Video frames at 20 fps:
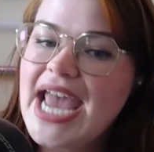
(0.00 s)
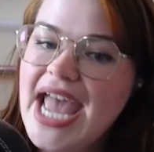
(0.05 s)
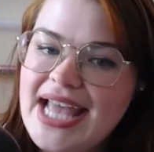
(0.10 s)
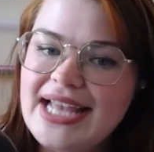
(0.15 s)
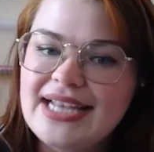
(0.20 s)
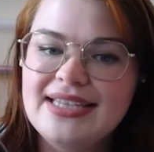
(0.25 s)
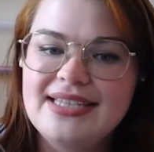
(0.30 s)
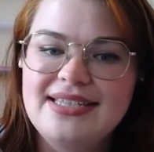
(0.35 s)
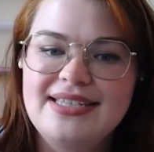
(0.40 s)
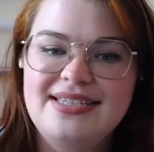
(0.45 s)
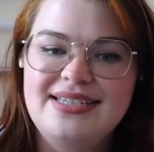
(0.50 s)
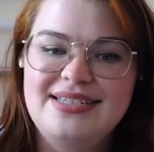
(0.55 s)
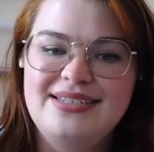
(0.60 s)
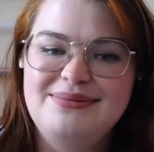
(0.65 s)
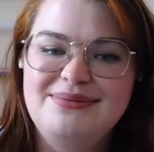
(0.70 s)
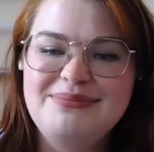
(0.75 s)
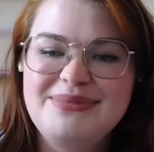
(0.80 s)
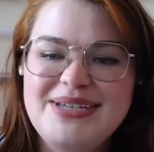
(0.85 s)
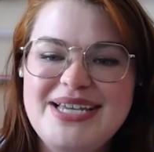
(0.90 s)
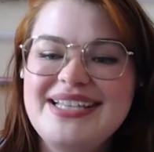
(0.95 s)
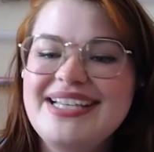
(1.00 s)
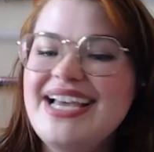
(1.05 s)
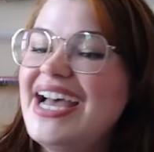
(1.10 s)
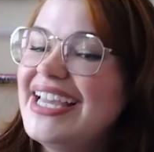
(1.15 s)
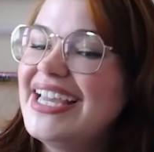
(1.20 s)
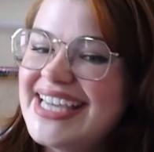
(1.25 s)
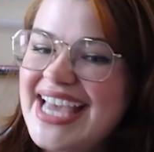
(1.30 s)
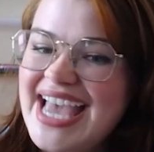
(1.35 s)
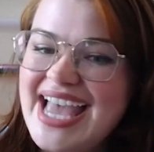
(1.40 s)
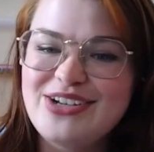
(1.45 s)
ends. It,
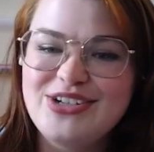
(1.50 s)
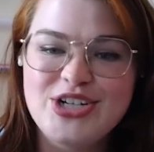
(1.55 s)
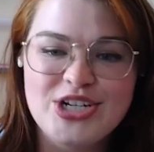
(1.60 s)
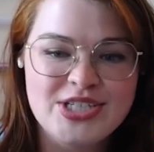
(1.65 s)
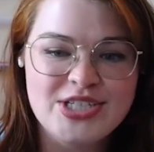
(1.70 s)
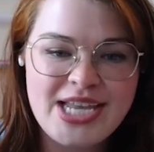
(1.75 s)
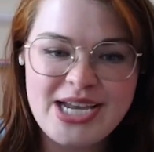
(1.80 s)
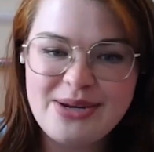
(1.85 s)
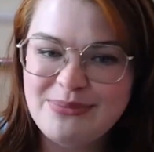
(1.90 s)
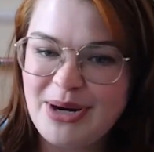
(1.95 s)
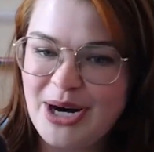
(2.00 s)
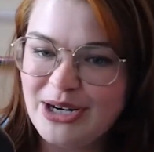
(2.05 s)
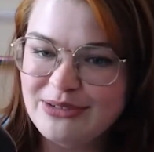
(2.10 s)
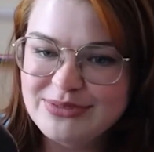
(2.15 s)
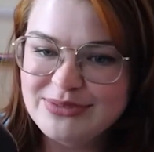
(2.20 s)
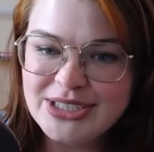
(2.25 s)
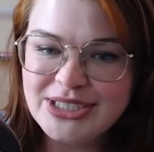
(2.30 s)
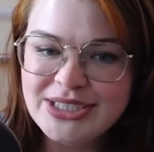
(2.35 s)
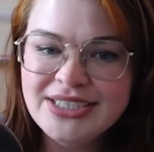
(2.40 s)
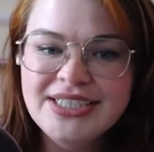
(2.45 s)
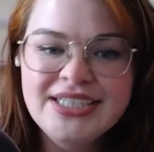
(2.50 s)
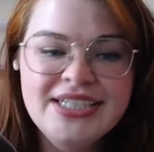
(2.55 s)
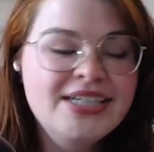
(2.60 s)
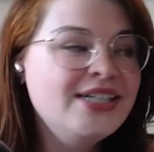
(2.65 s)
again, just like Marvel,